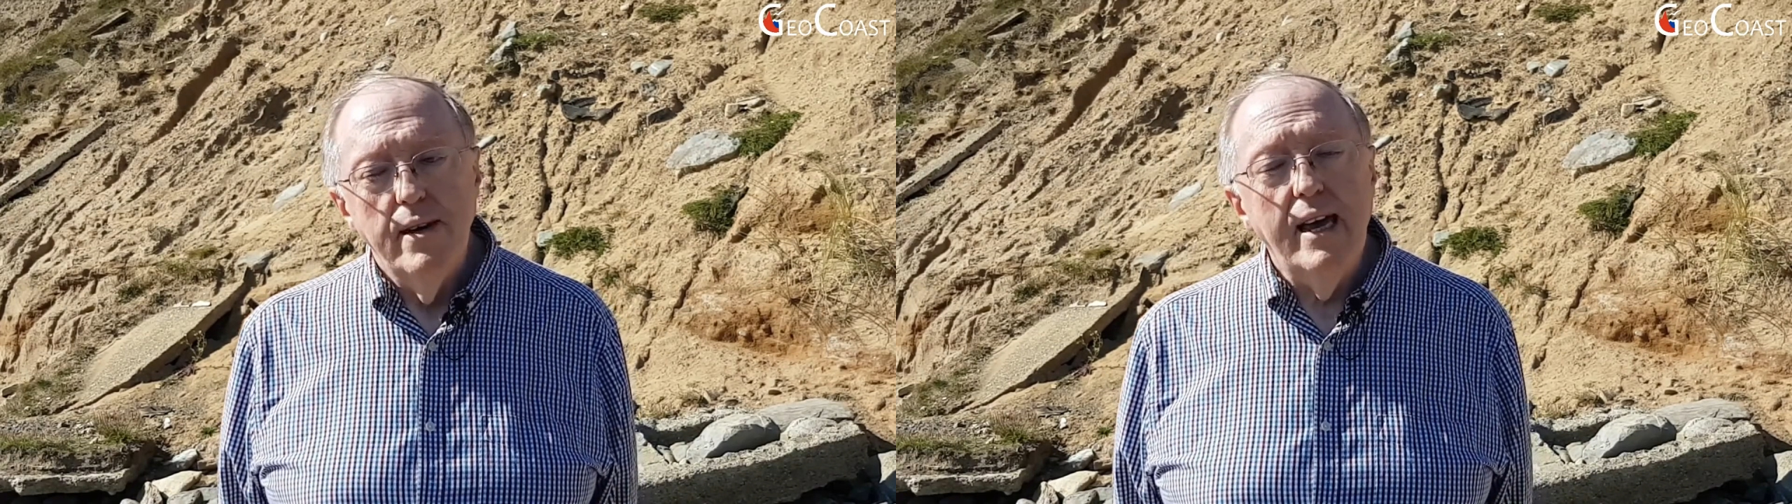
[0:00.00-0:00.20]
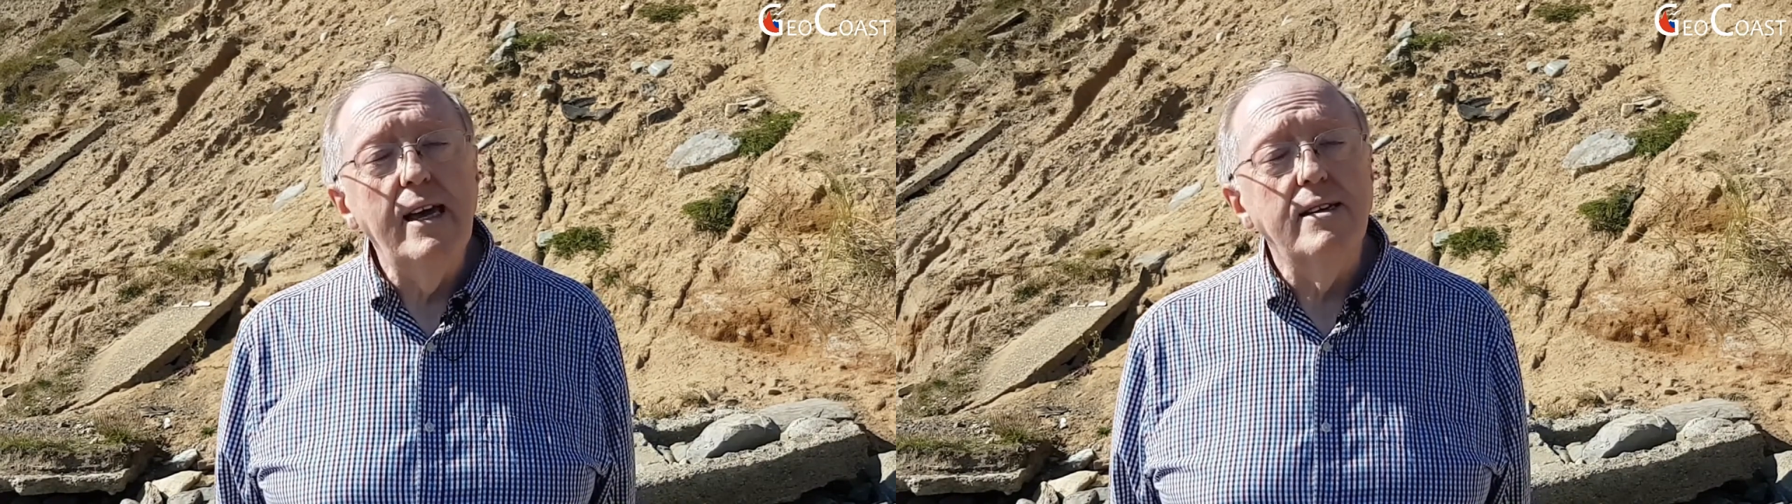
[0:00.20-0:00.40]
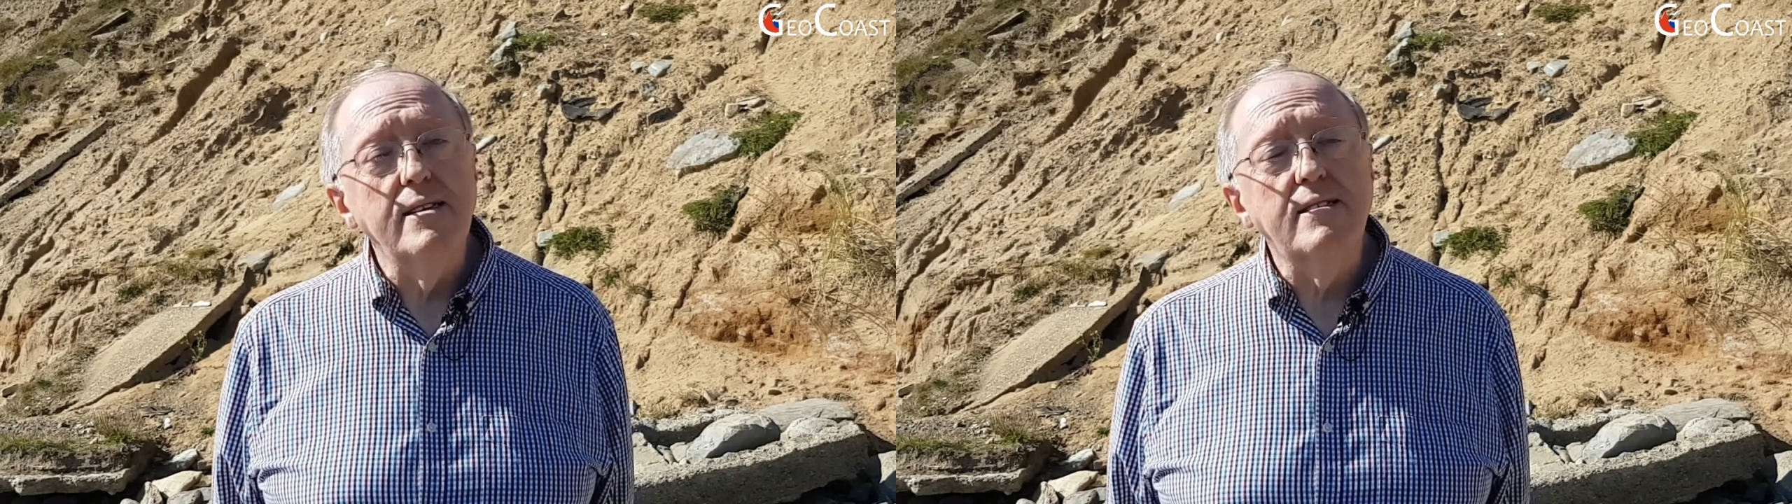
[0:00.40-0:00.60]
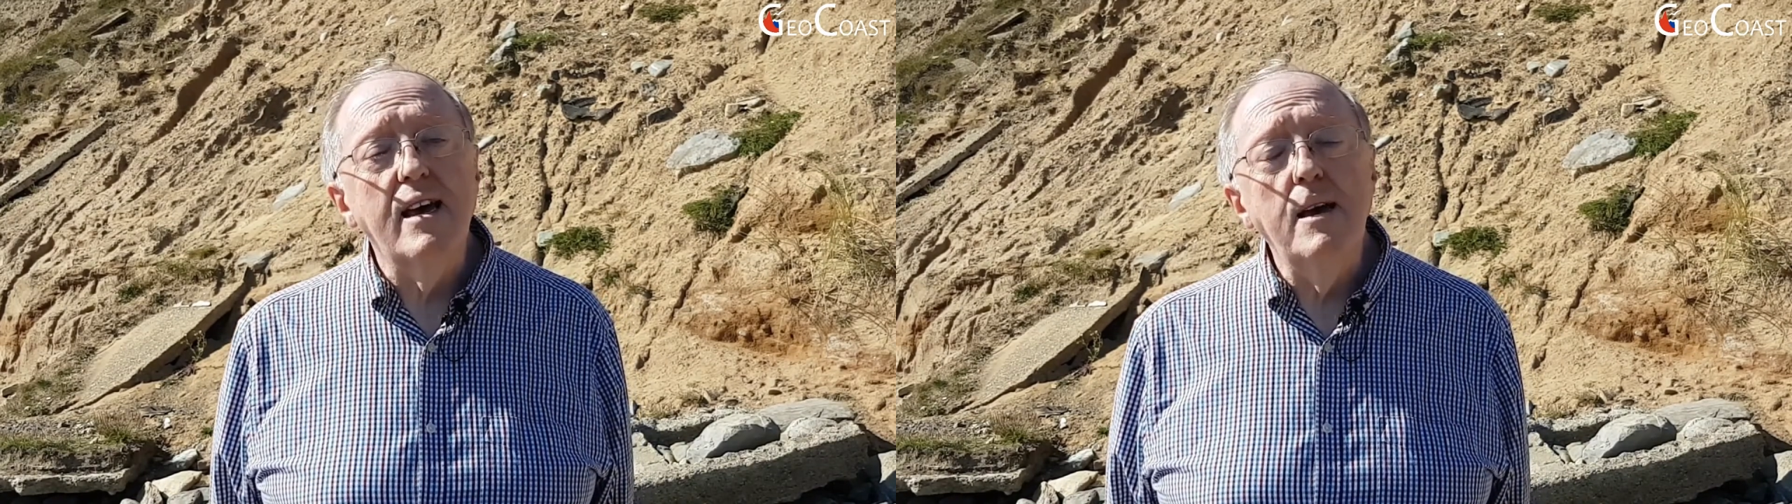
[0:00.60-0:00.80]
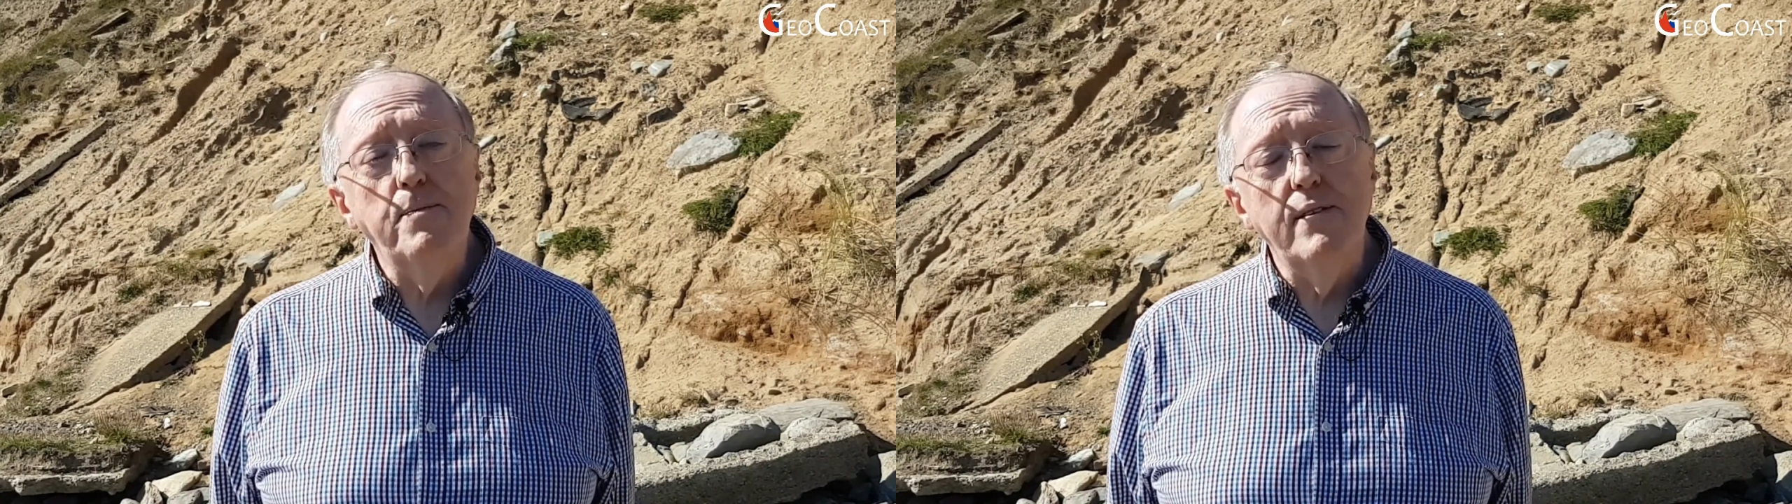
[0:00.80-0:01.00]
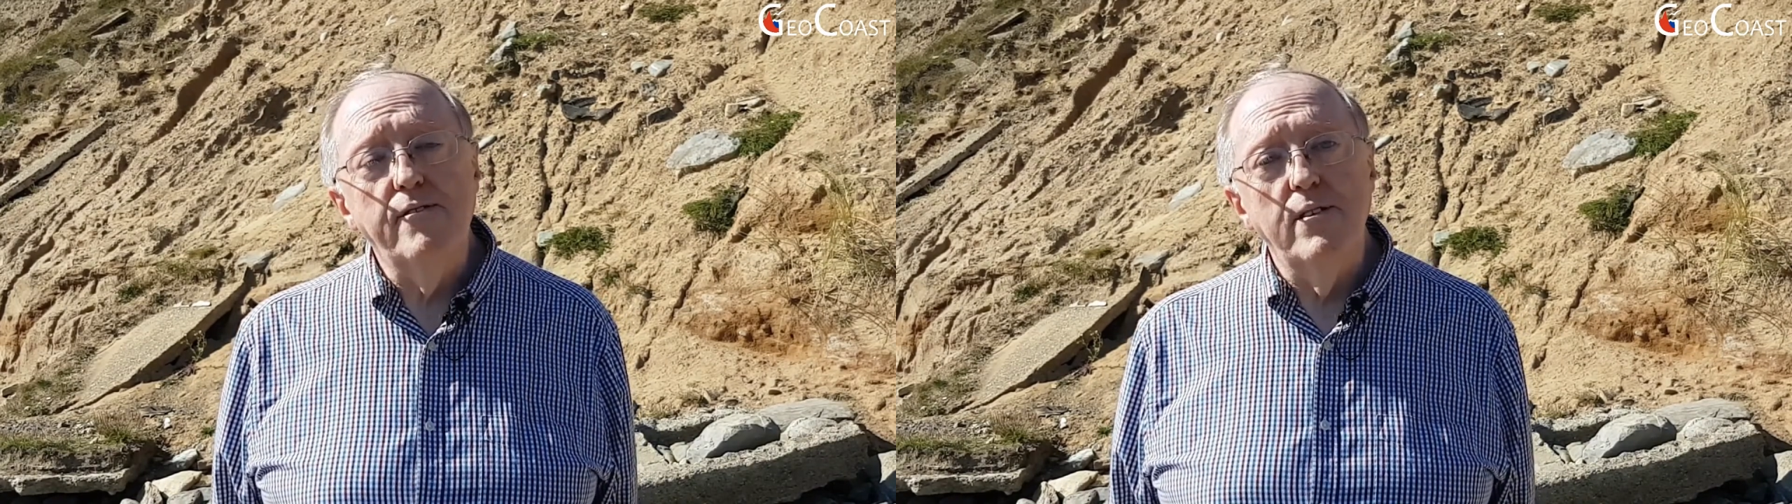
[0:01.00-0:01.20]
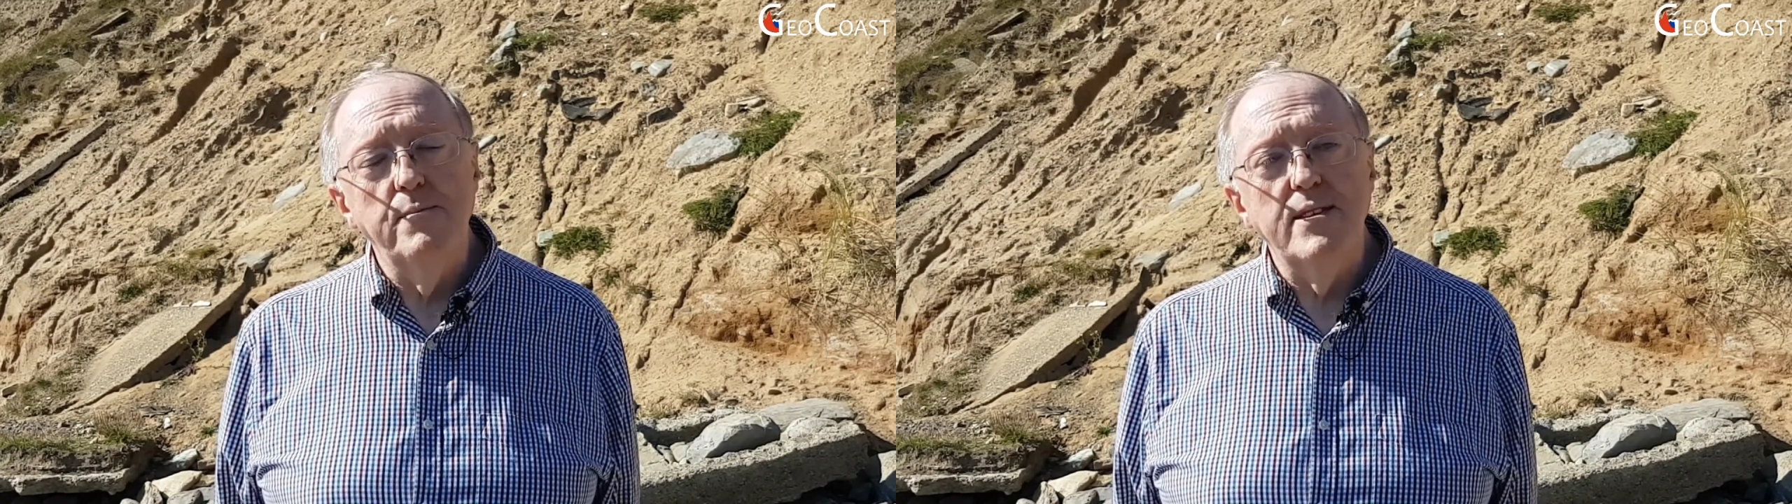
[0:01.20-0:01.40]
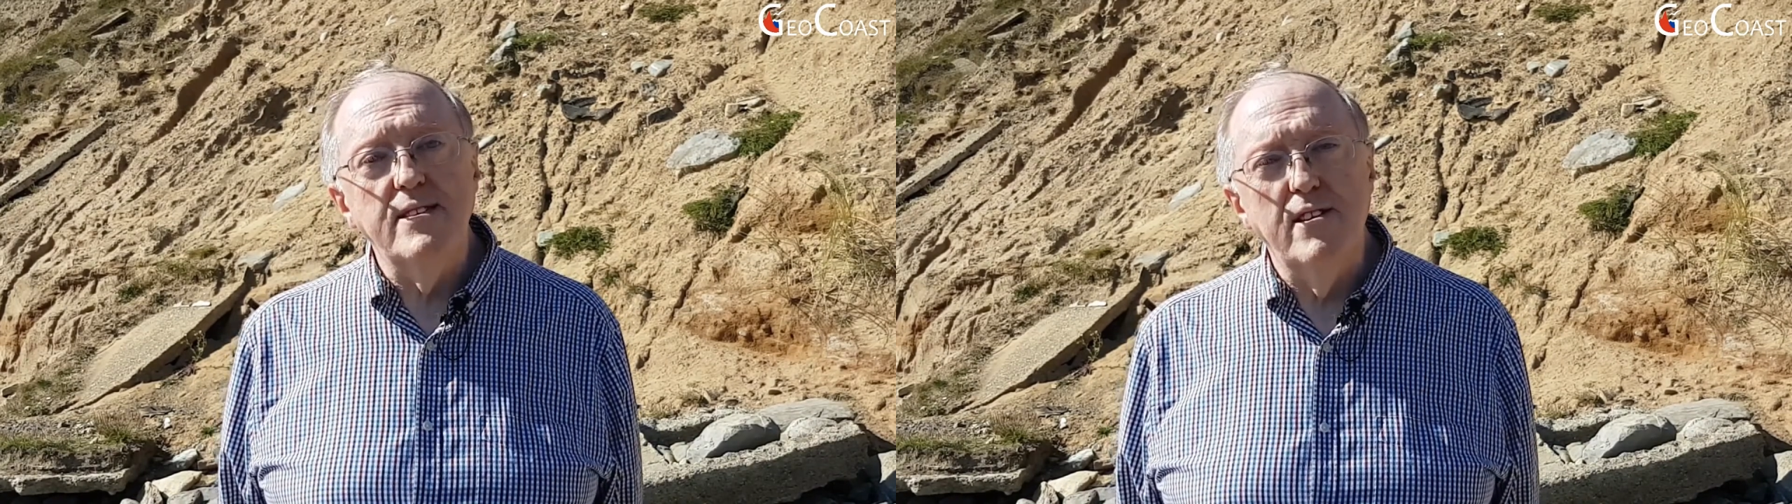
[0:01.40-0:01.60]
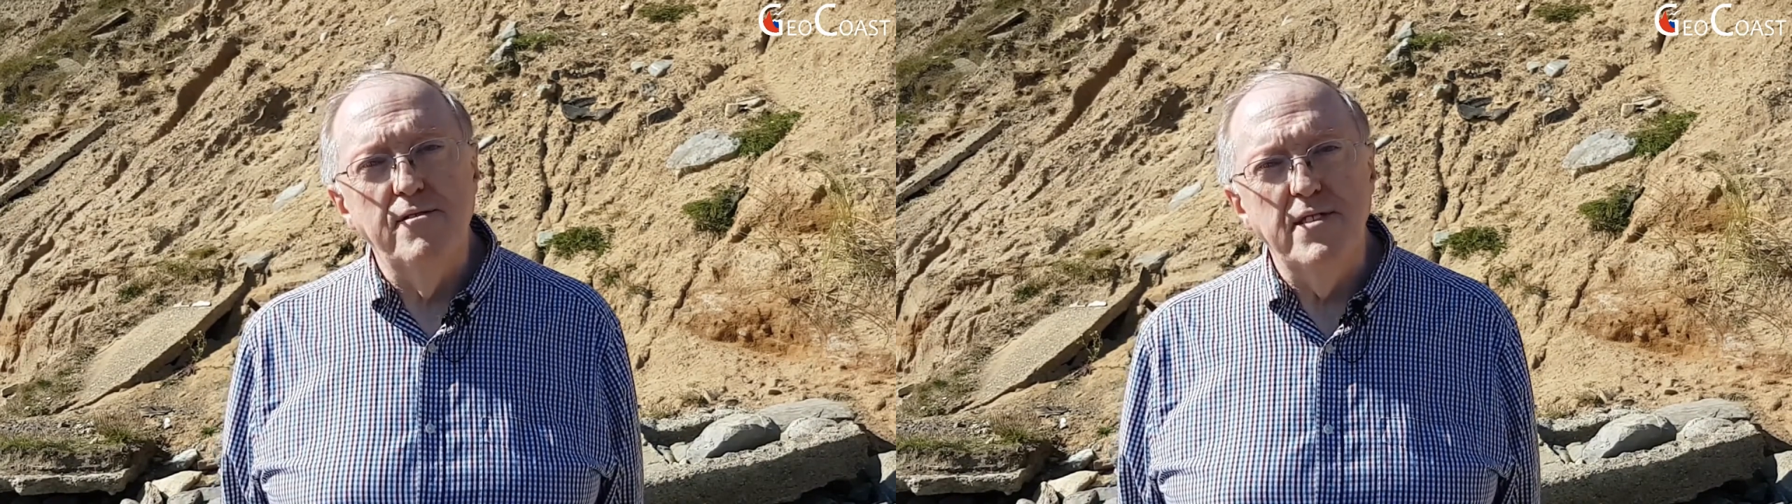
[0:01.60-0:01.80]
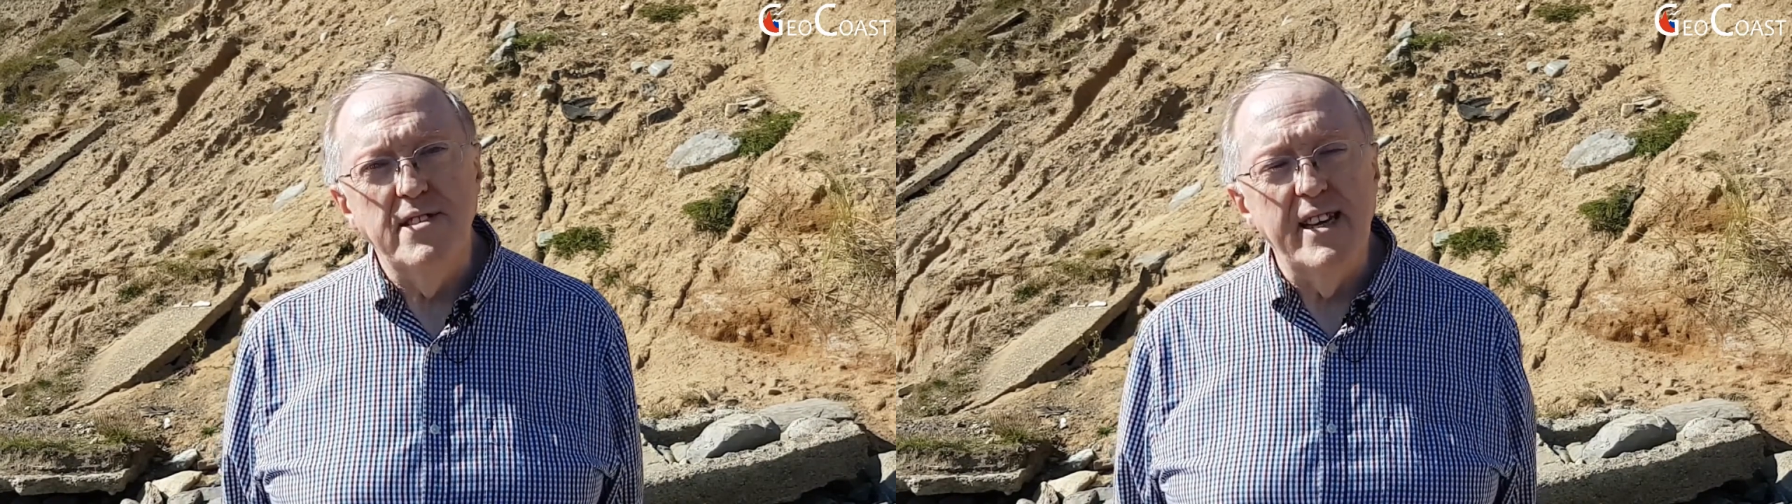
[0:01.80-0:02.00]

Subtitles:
heat escaping from the surface.